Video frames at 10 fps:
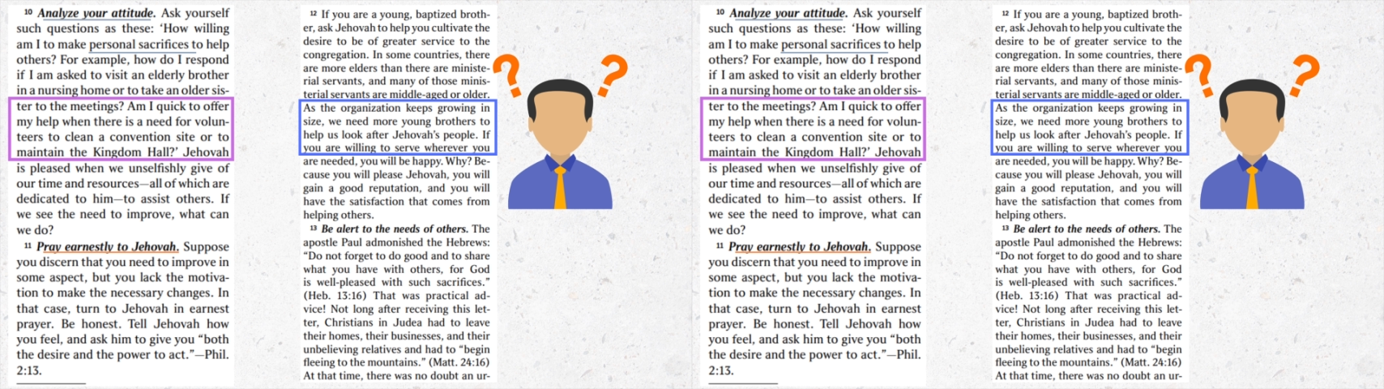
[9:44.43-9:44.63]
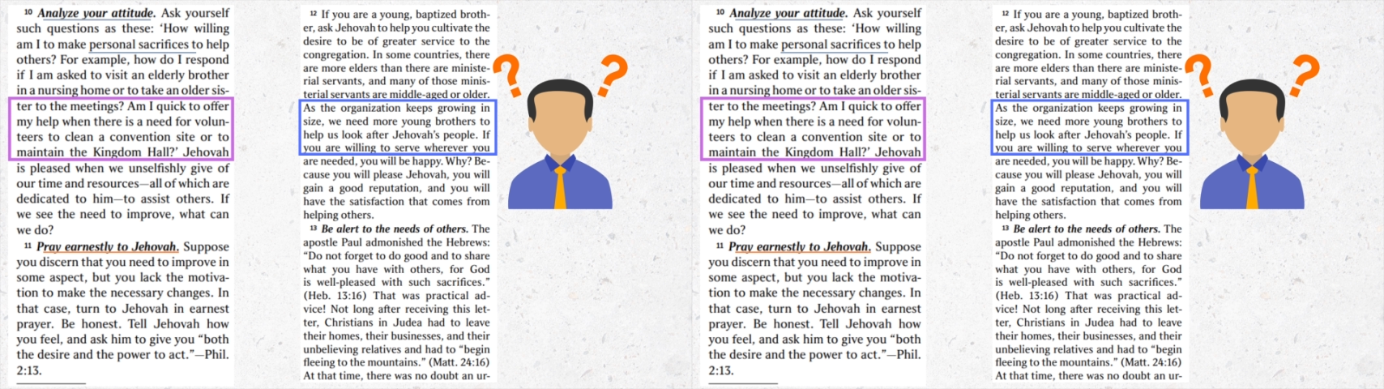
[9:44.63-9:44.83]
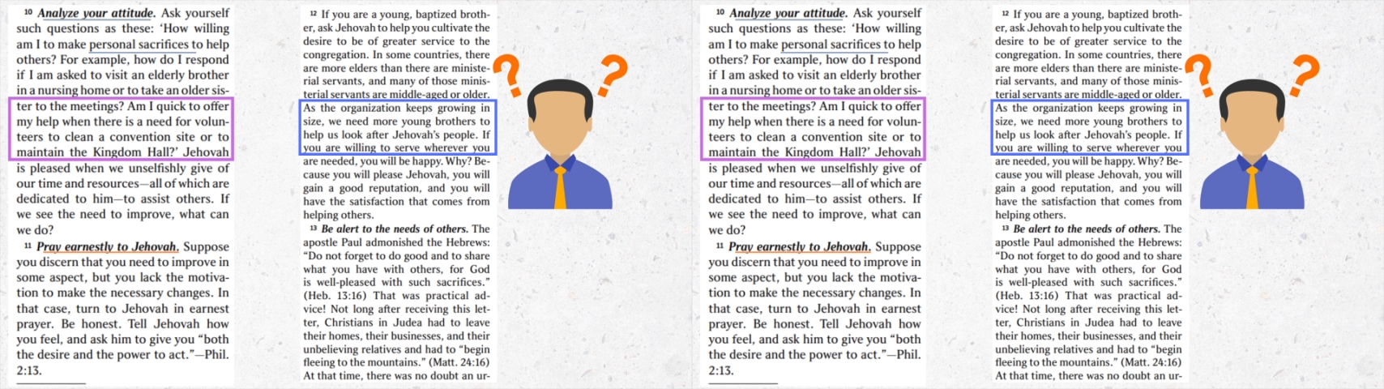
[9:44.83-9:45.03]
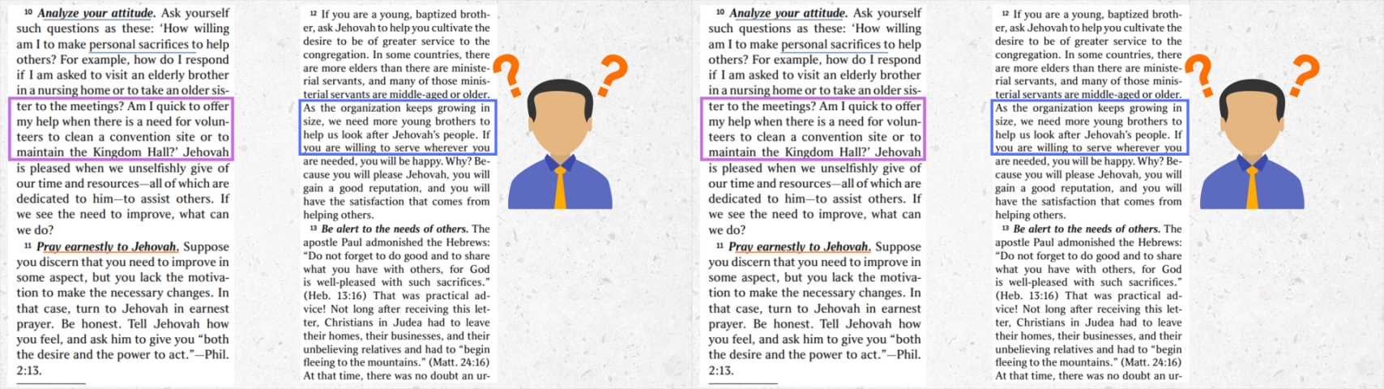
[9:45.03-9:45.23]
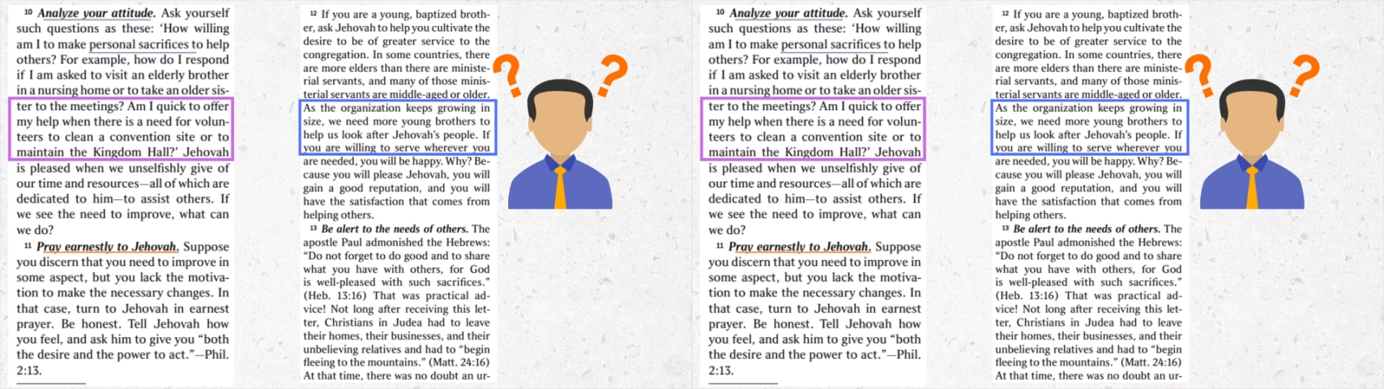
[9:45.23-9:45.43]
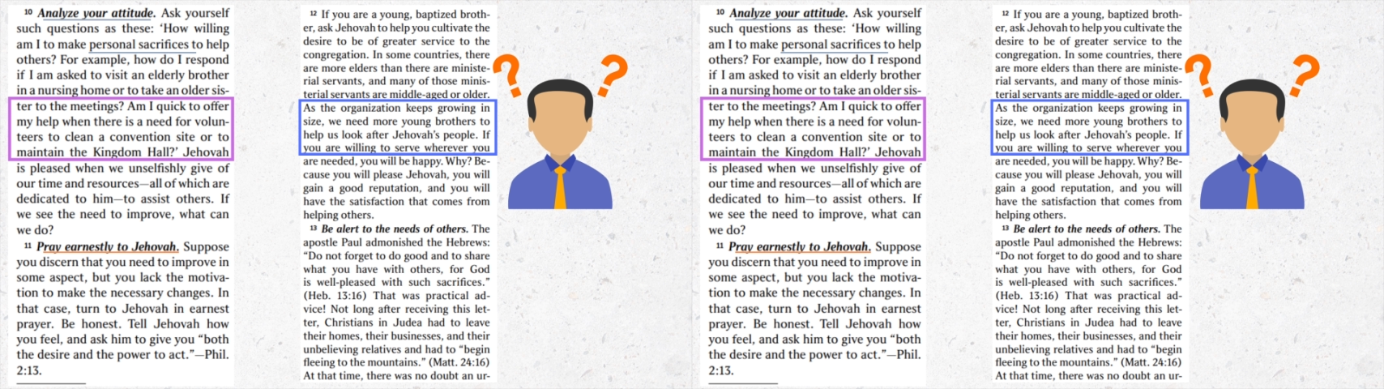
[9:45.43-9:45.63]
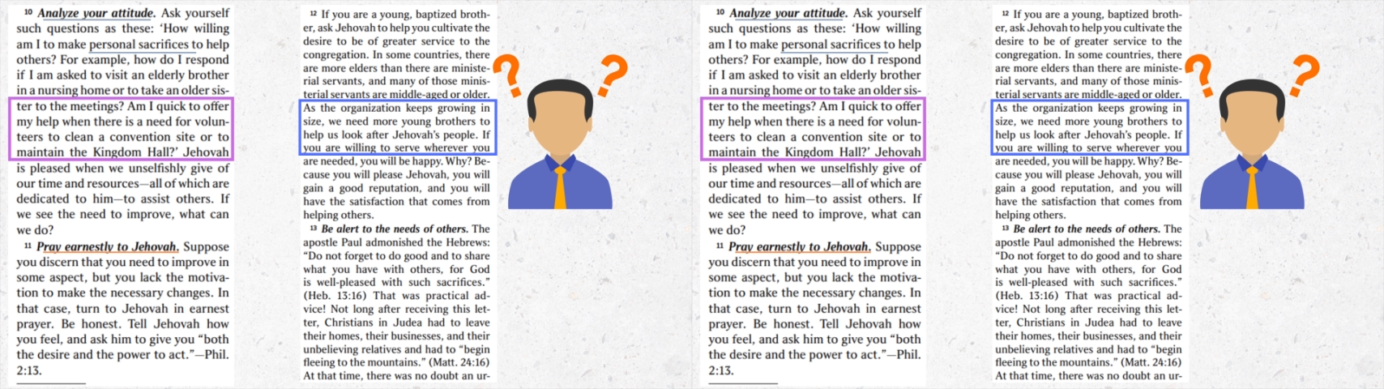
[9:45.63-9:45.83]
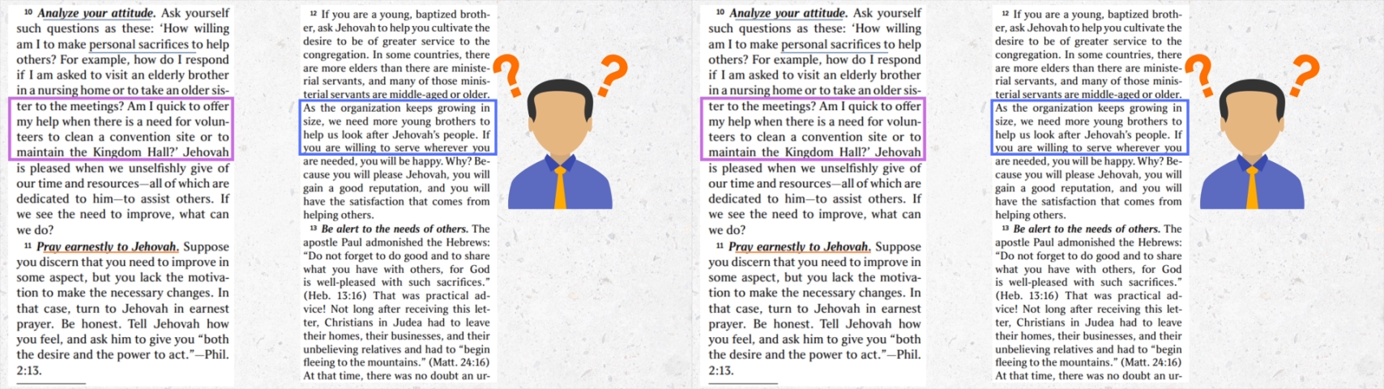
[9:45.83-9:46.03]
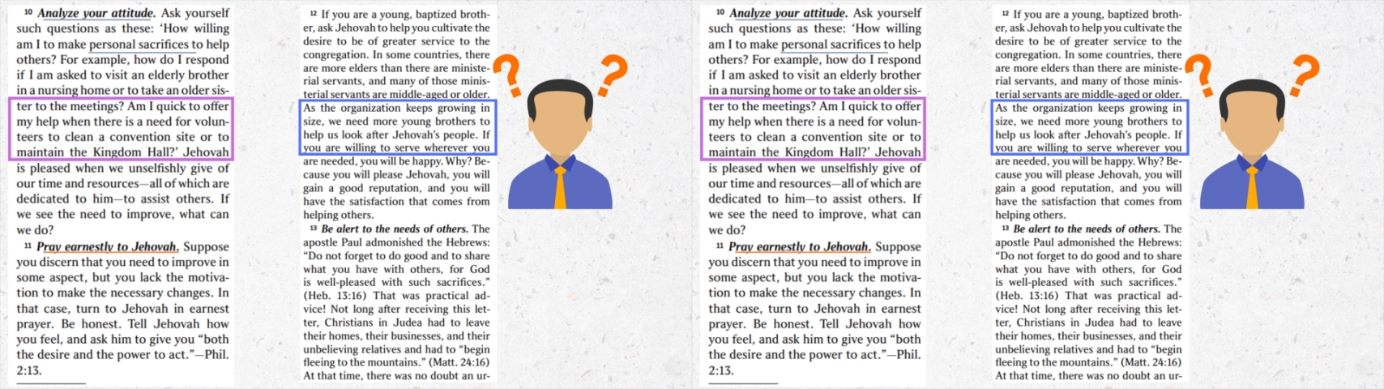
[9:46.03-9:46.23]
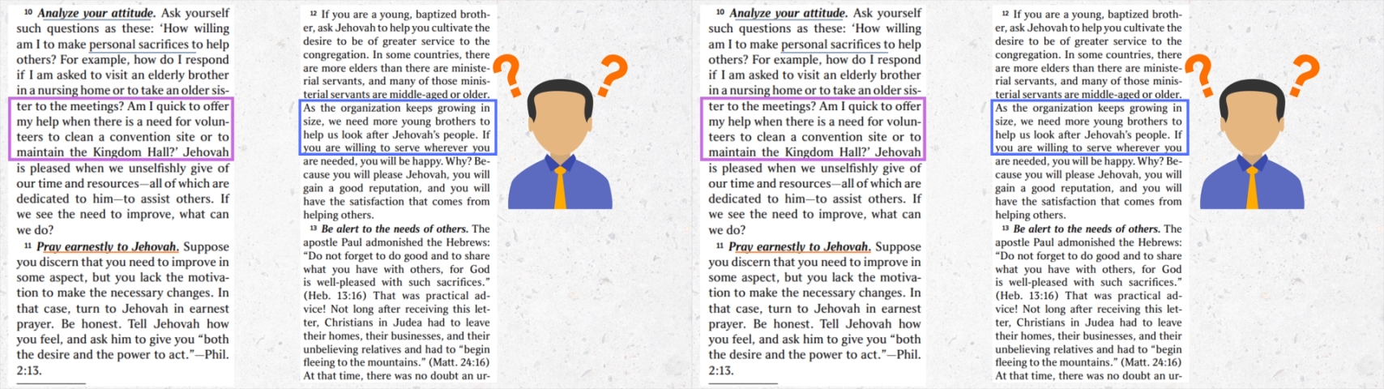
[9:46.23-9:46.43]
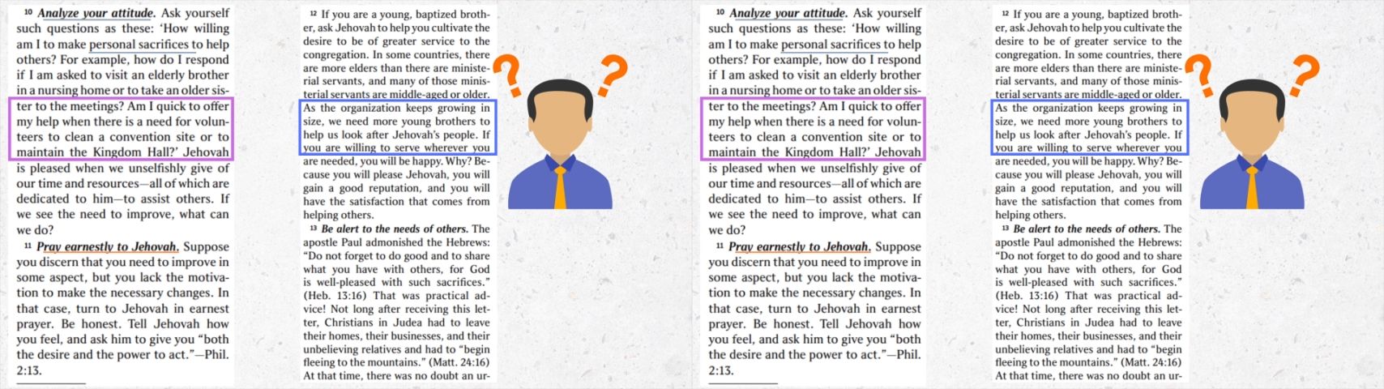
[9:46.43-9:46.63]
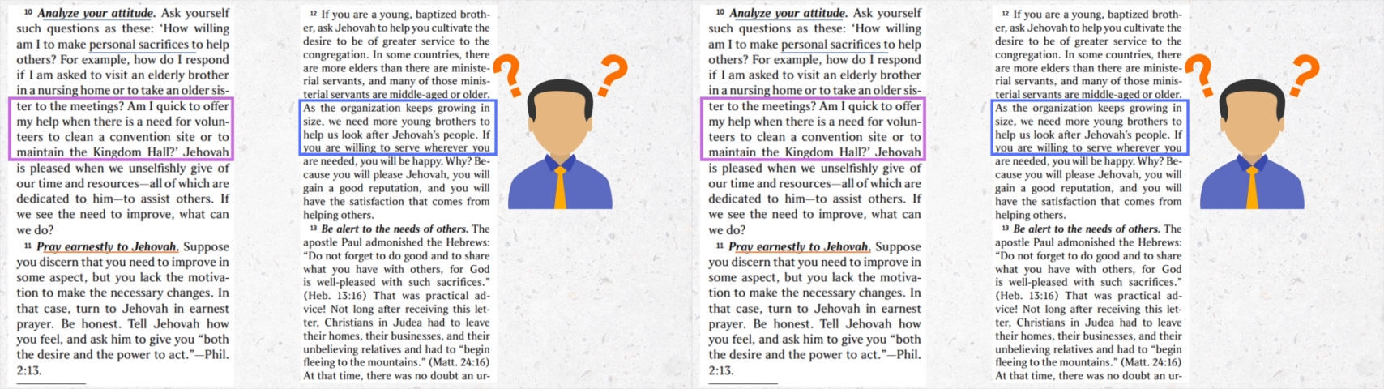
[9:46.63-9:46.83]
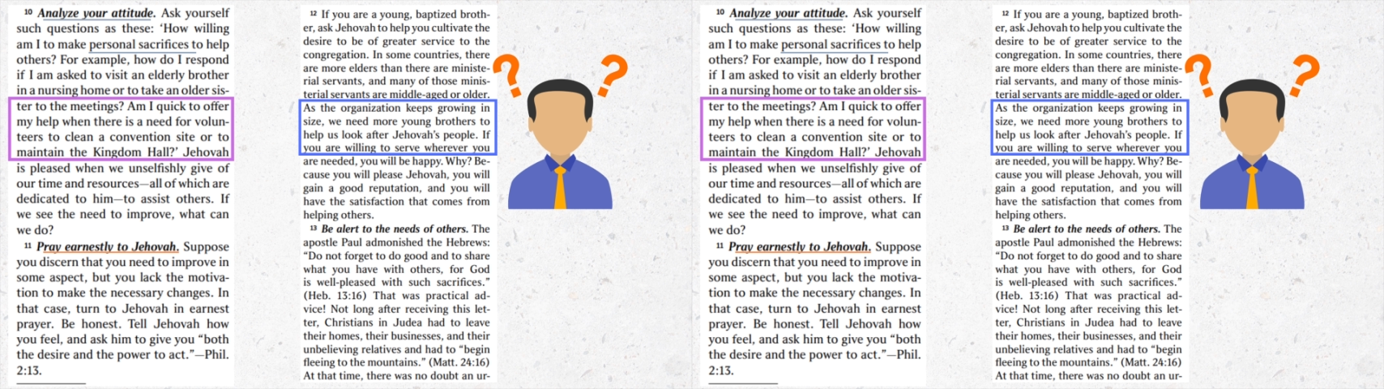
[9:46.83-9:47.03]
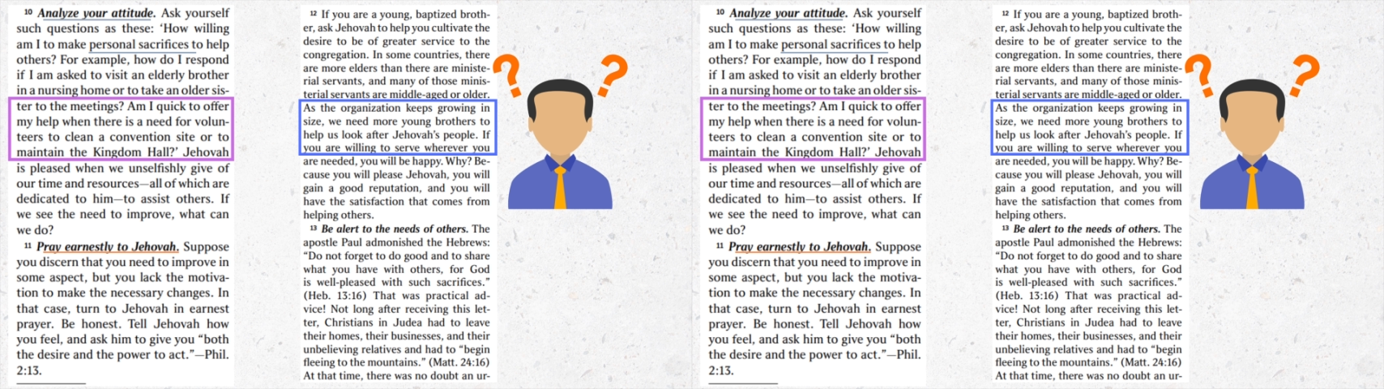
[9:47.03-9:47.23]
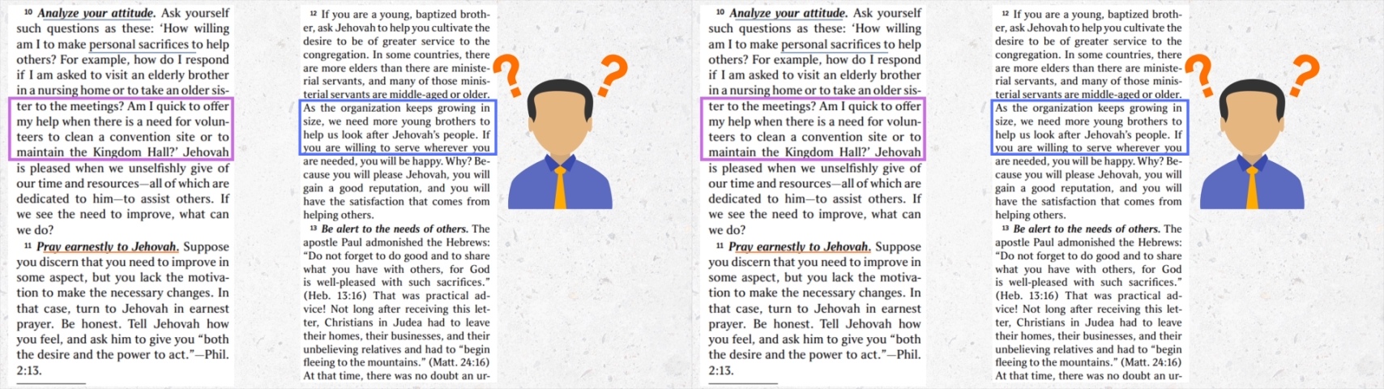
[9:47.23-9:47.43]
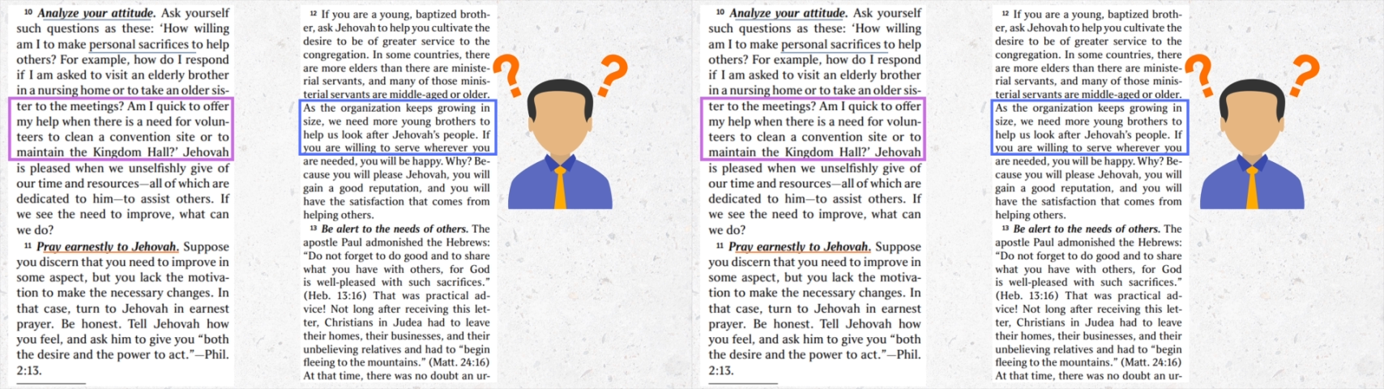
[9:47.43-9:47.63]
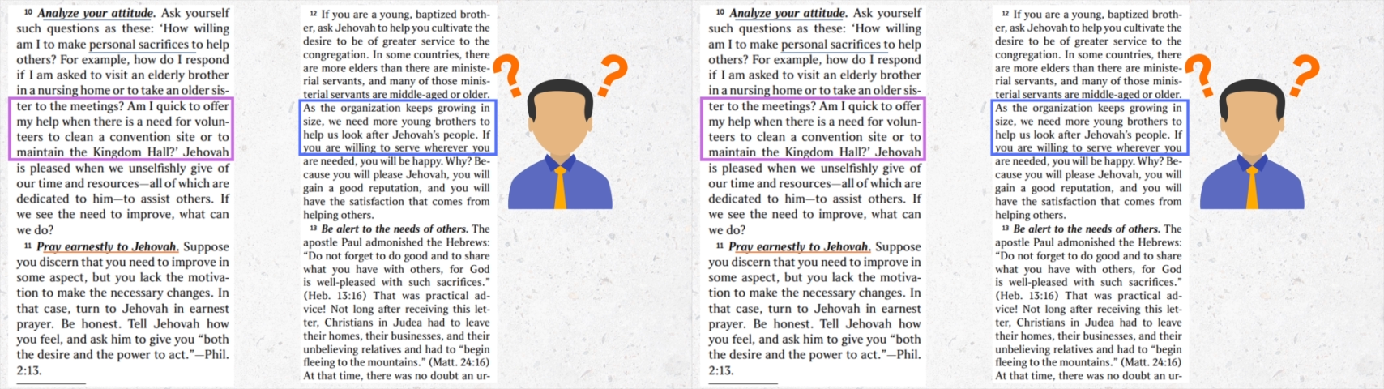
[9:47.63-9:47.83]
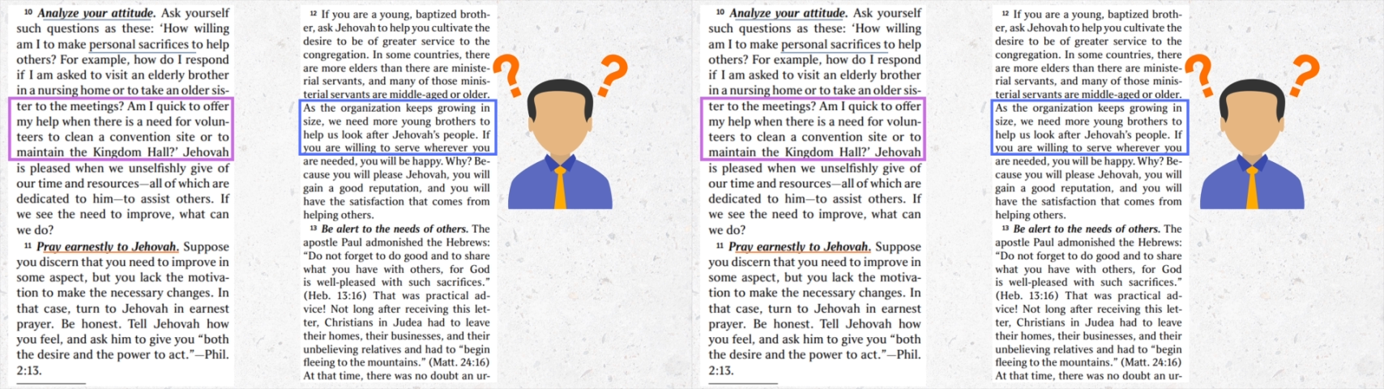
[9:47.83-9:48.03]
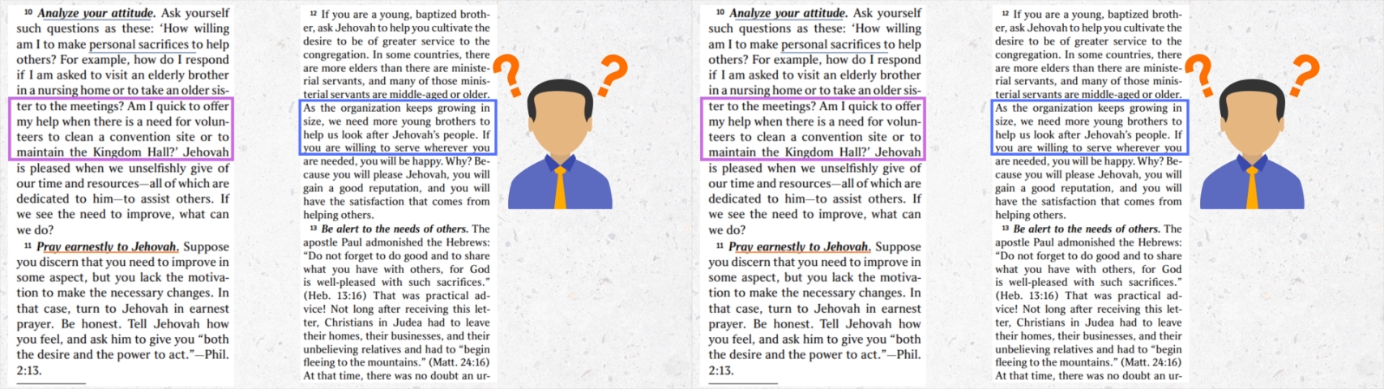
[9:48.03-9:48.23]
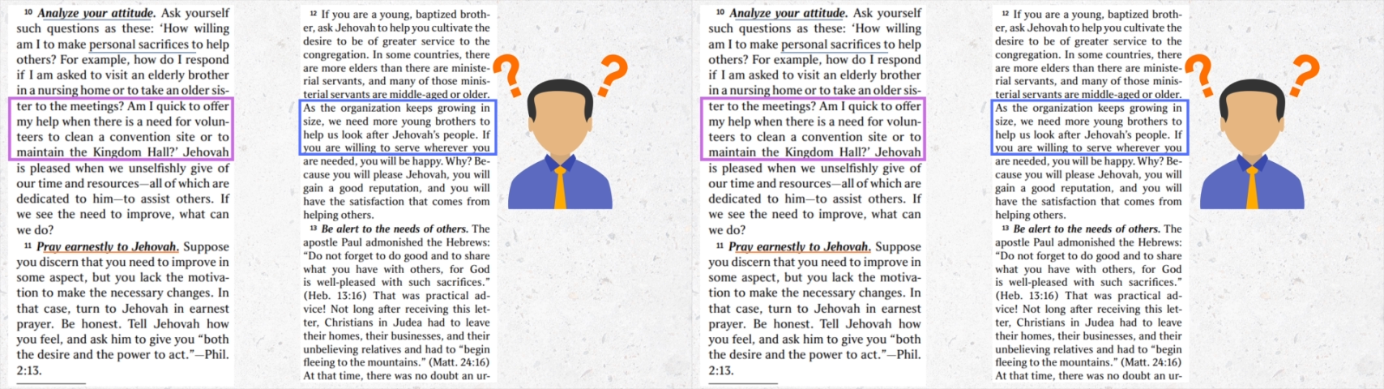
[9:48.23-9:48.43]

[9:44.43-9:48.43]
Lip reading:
Nobody's mouth can be seen.